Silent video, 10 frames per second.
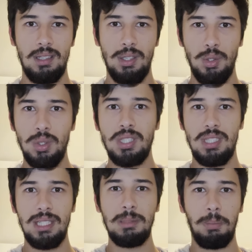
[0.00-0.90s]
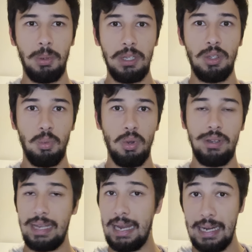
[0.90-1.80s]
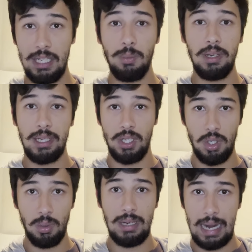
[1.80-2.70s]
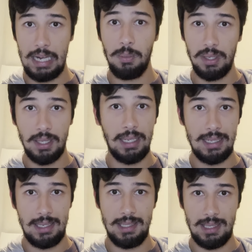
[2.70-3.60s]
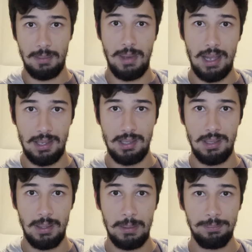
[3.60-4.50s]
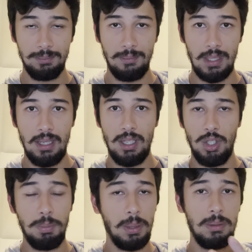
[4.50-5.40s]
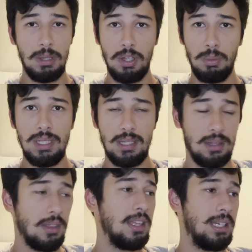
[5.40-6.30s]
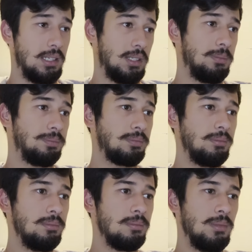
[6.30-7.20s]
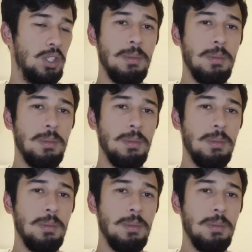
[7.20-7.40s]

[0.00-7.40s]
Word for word: You just need to put in the work. Anyone can do it. Anyone can get decent at maths. You probably the re- the thing is, you